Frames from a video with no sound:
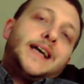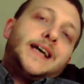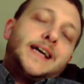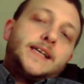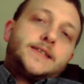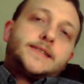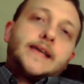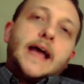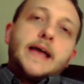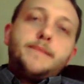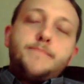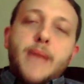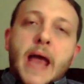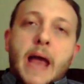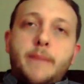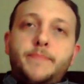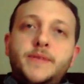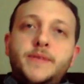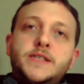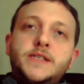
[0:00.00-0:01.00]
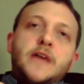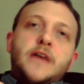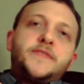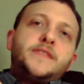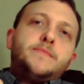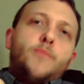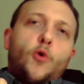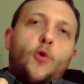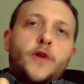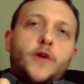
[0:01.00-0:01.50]
a site map is
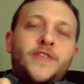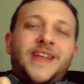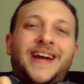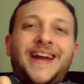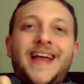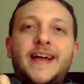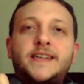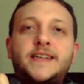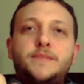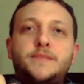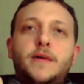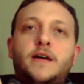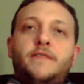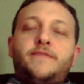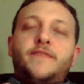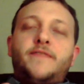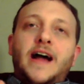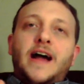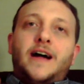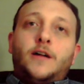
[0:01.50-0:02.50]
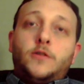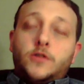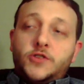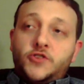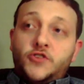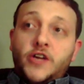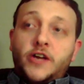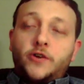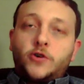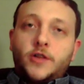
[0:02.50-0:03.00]
nothing more than an XML file.
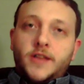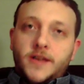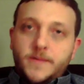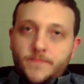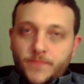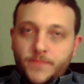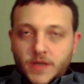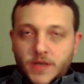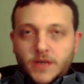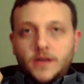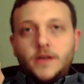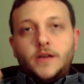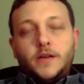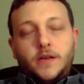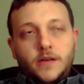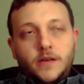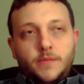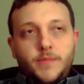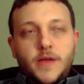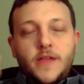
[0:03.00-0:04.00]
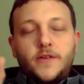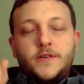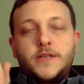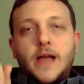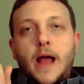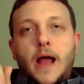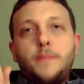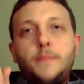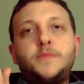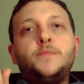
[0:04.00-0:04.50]
Generally, could be other
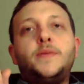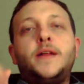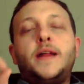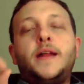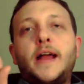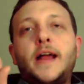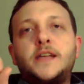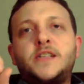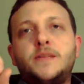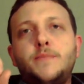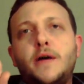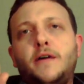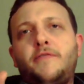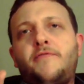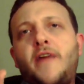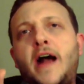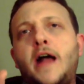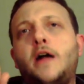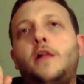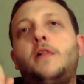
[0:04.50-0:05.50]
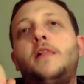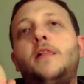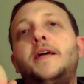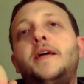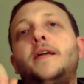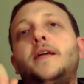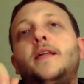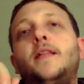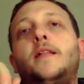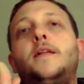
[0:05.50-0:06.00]
types, but an XML file
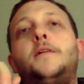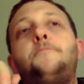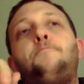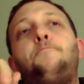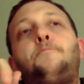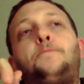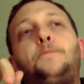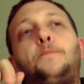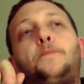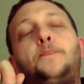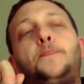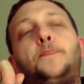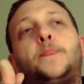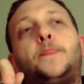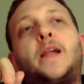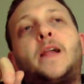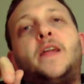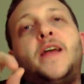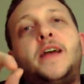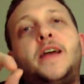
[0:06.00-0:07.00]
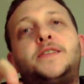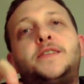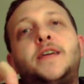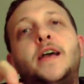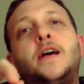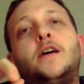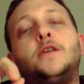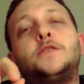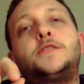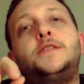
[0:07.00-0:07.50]
that
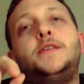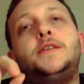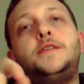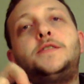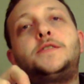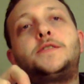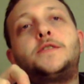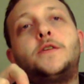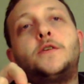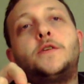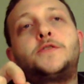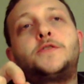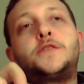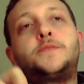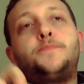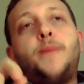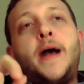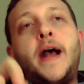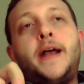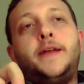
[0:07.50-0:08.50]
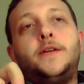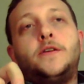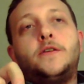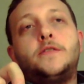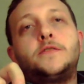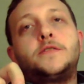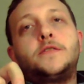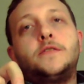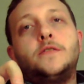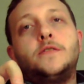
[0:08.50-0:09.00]
tells these search
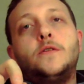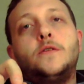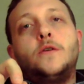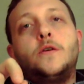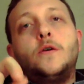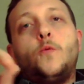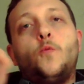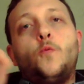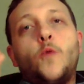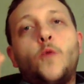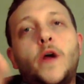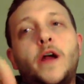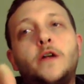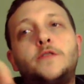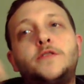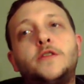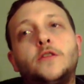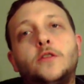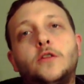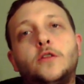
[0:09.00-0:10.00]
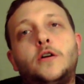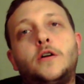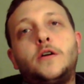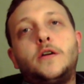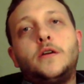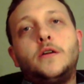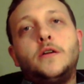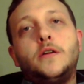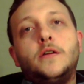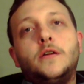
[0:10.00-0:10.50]
spiders where to
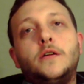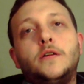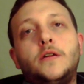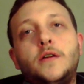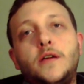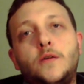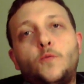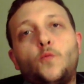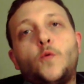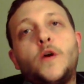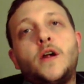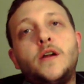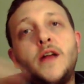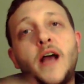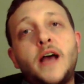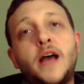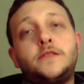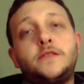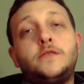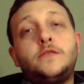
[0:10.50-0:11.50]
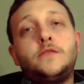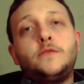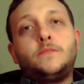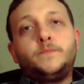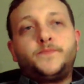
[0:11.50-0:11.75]
look and where not to.